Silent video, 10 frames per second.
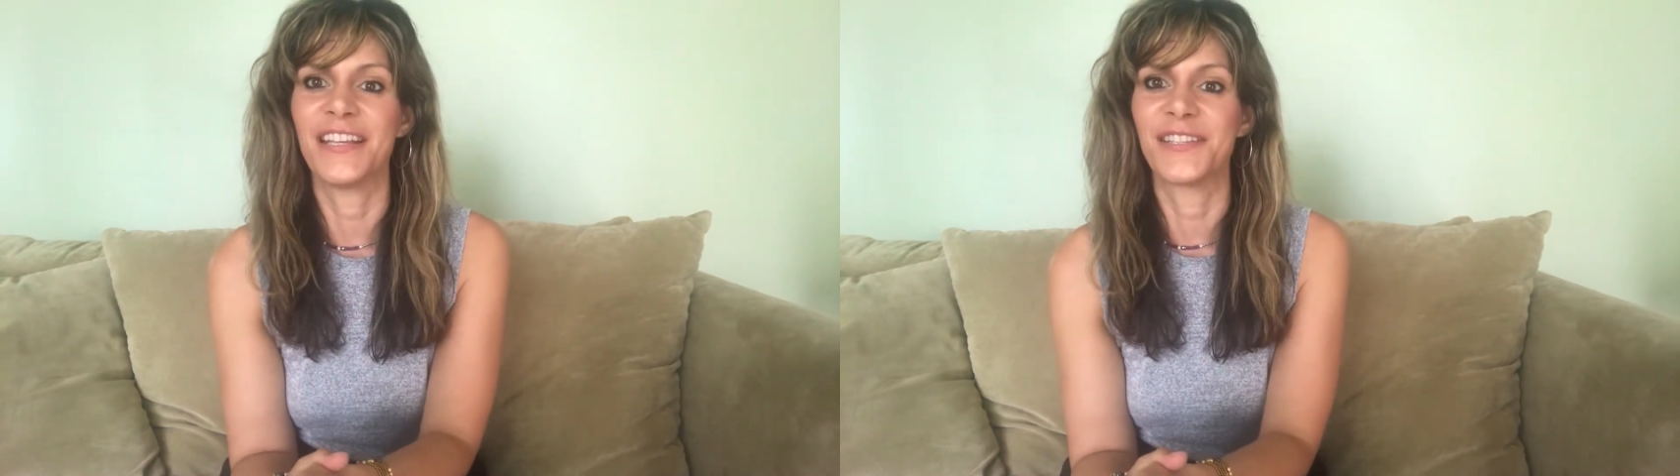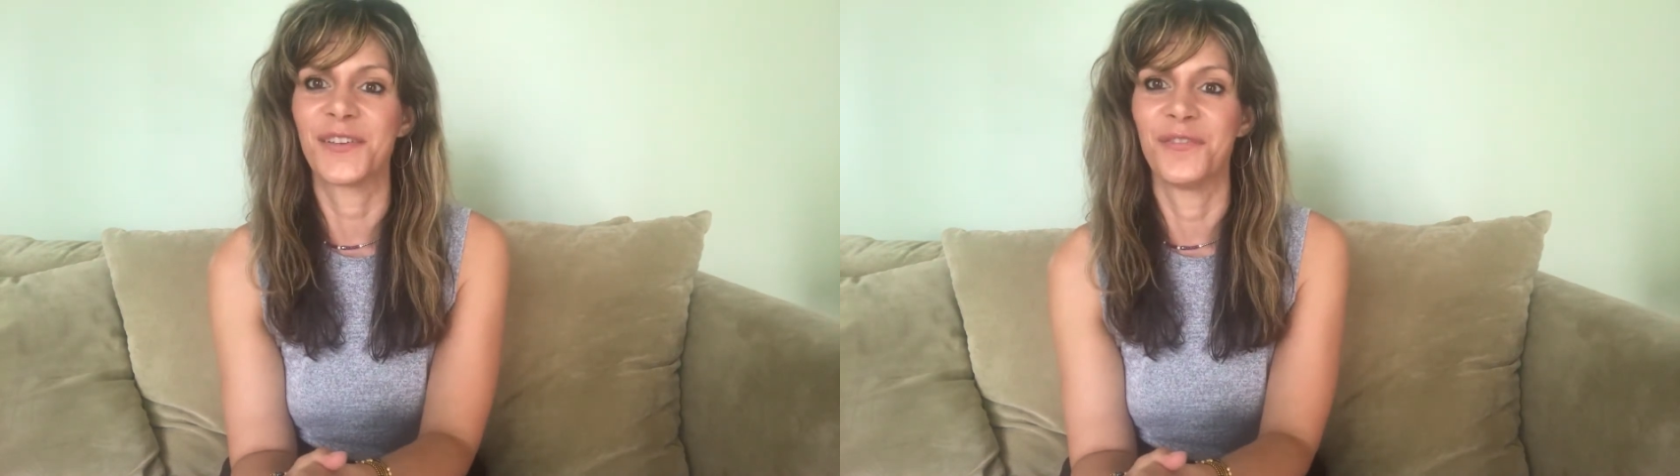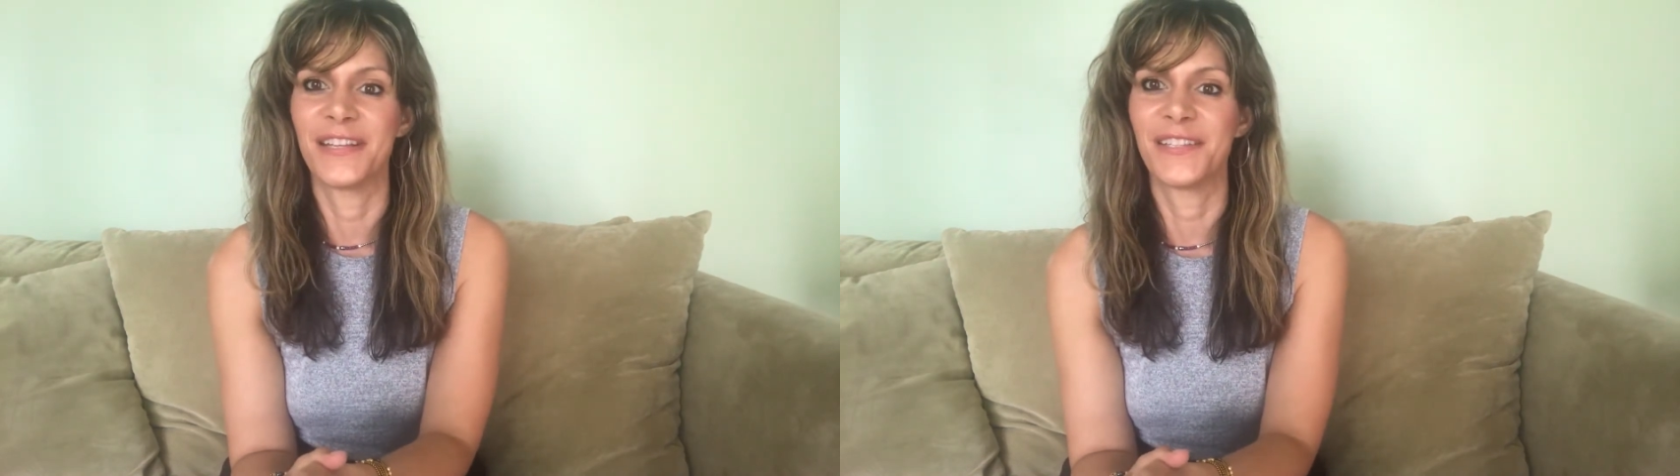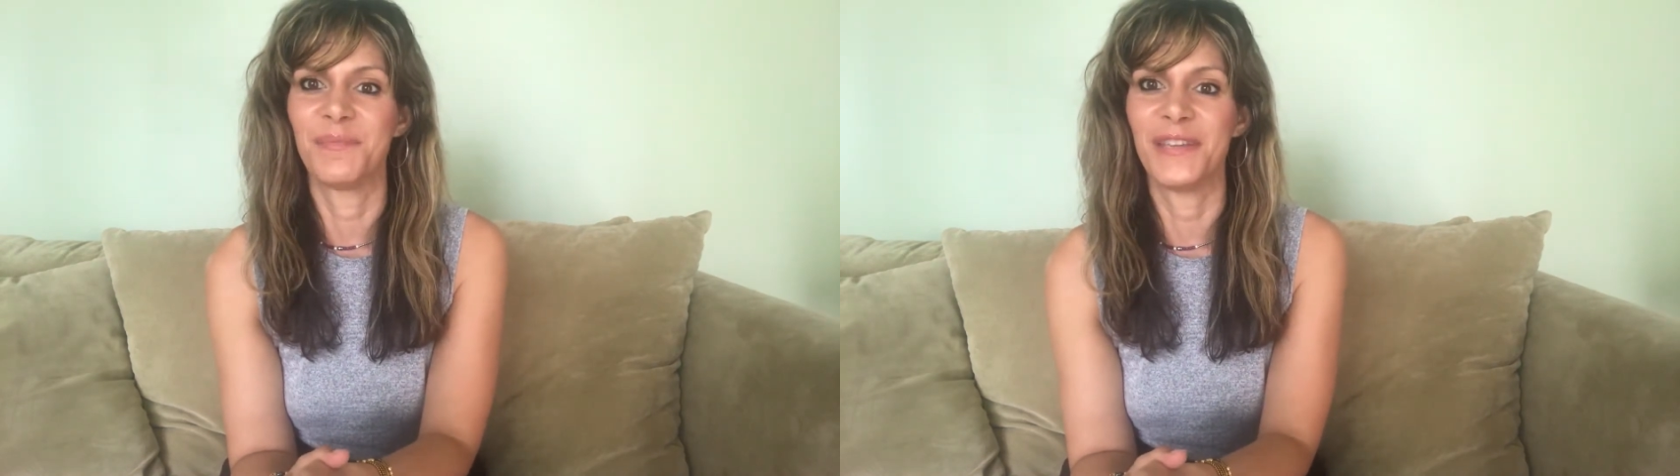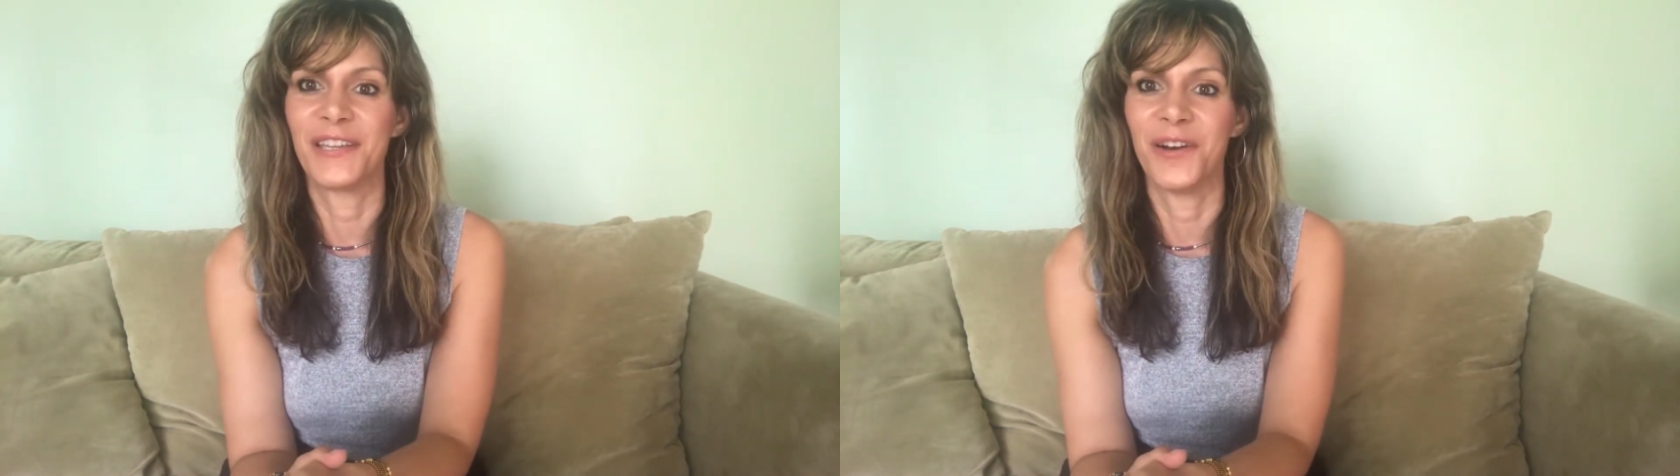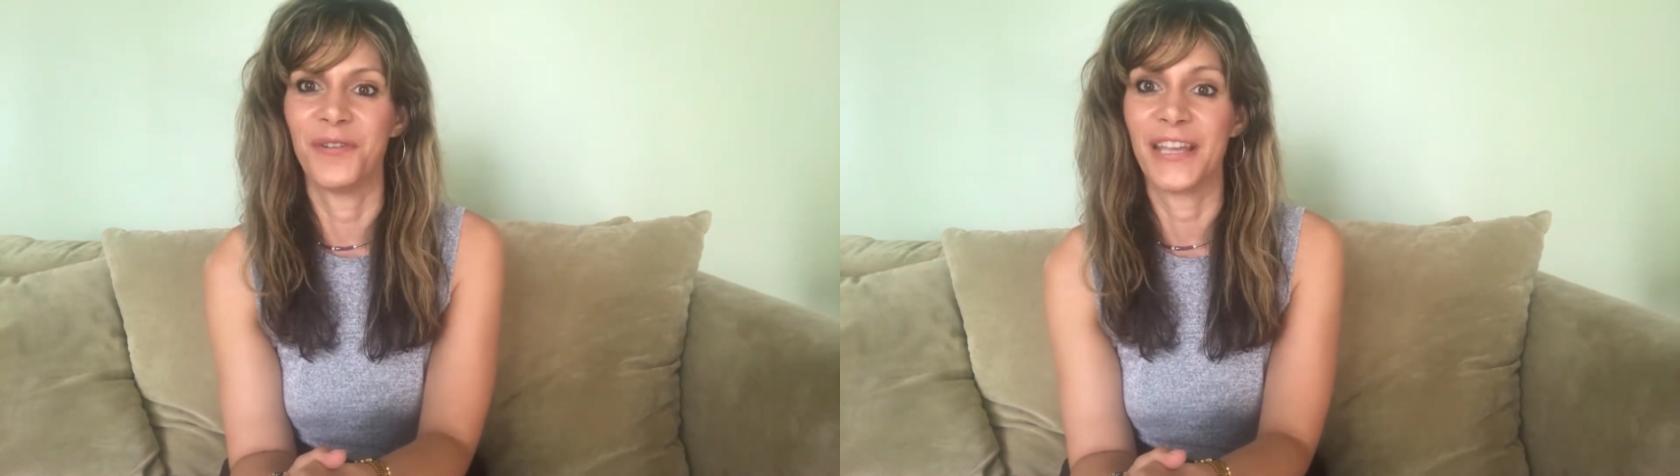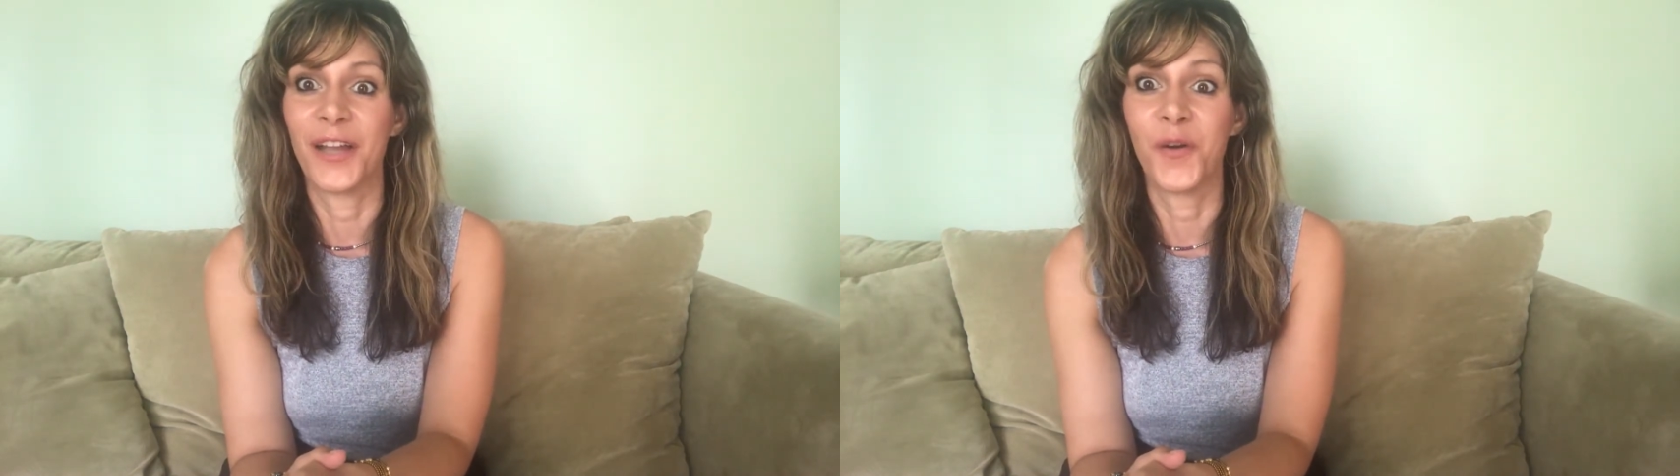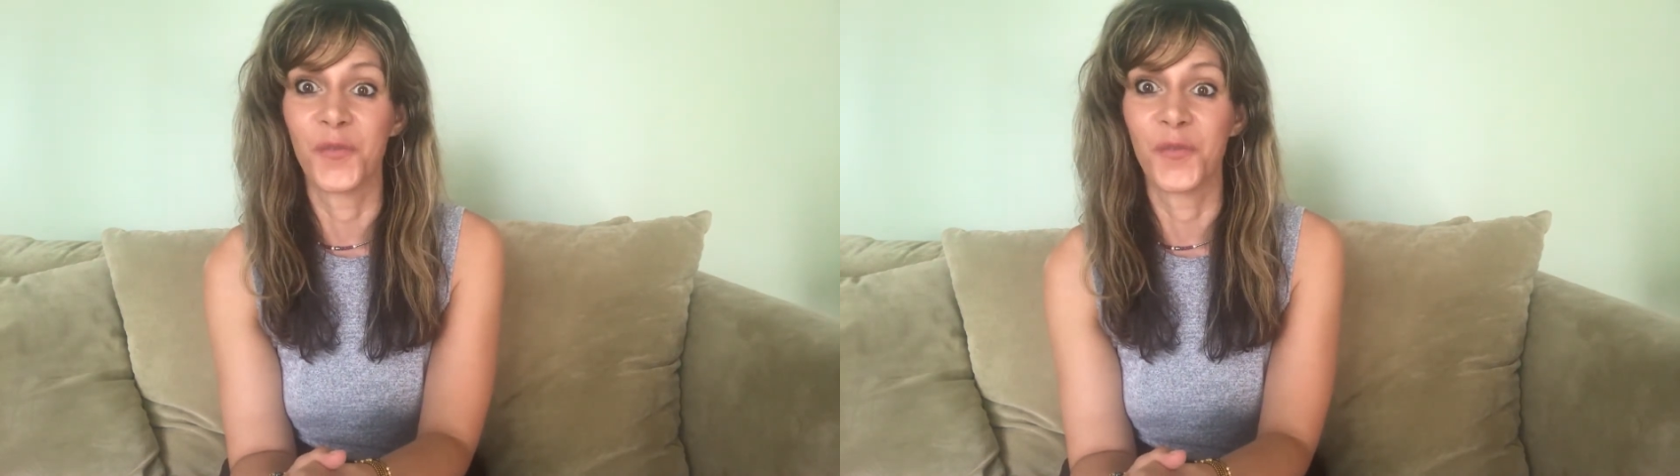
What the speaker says: is going to be going